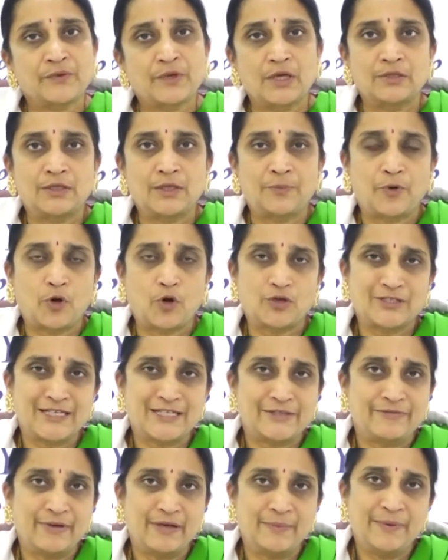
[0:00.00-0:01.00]
the
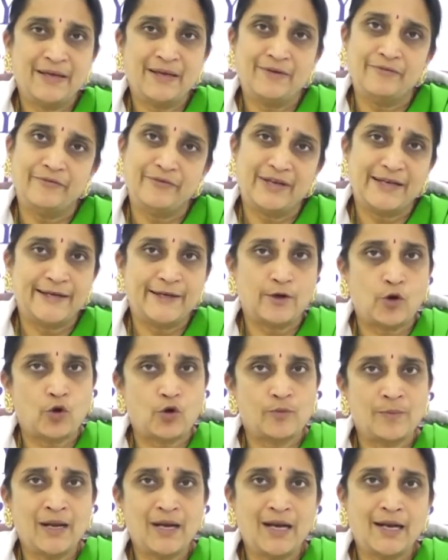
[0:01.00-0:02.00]
process will be very
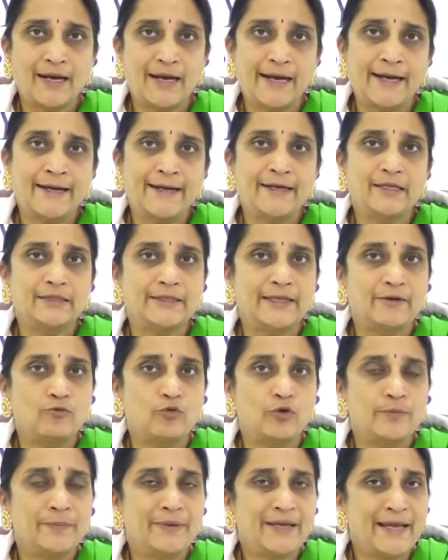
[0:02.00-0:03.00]
normal and there
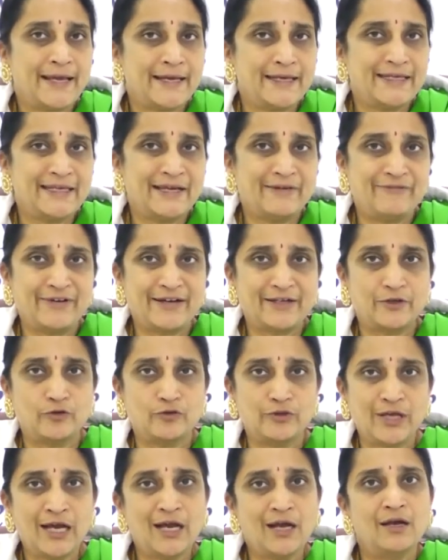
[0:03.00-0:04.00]
won't be any effect to
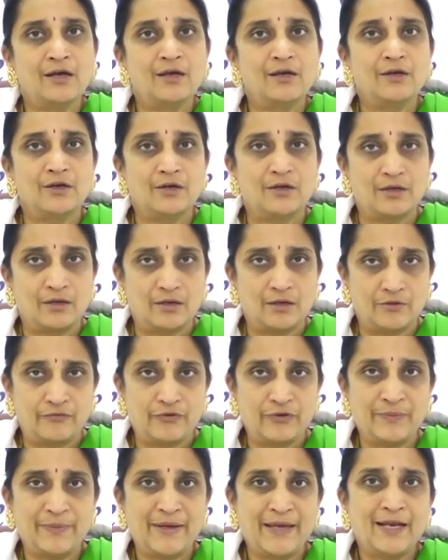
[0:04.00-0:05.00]
the
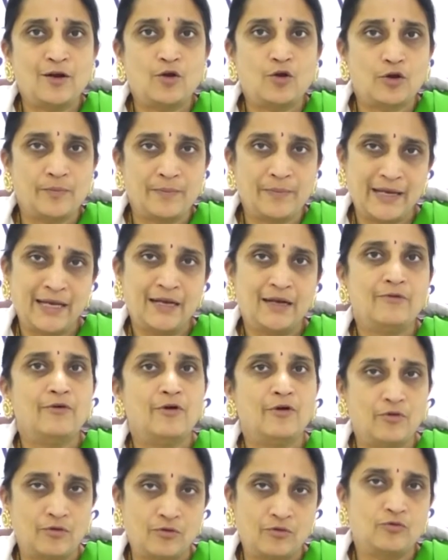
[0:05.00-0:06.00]
female or
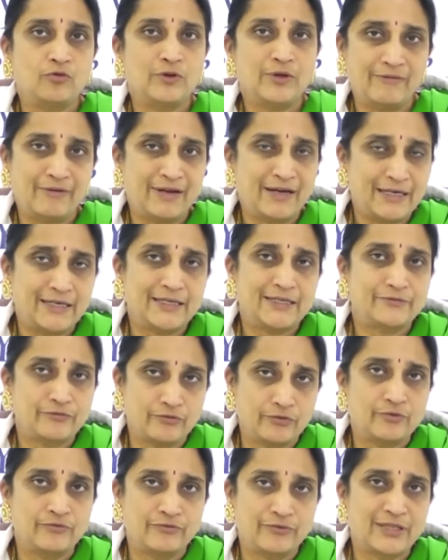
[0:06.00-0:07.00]
male, whoever it is,
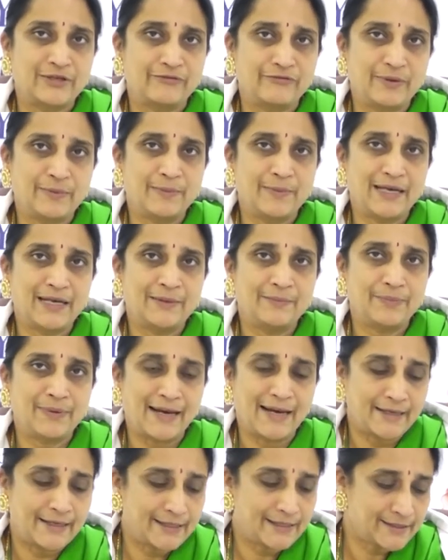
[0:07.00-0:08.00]
for the female
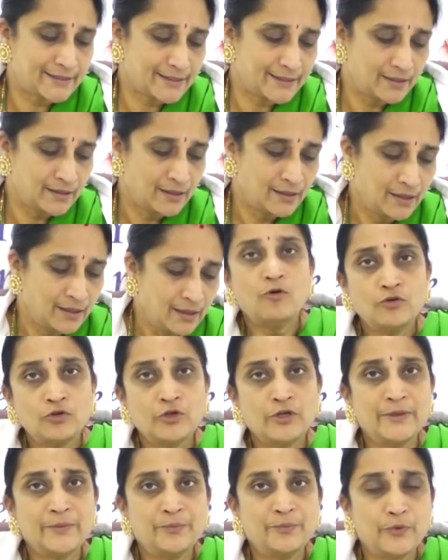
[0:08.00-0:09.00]
implantation. How
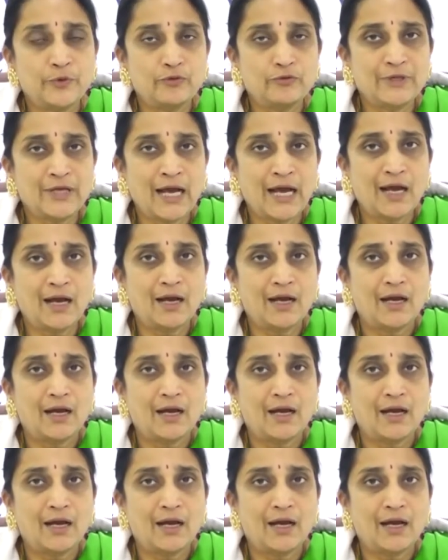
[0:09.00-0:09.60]
to improve the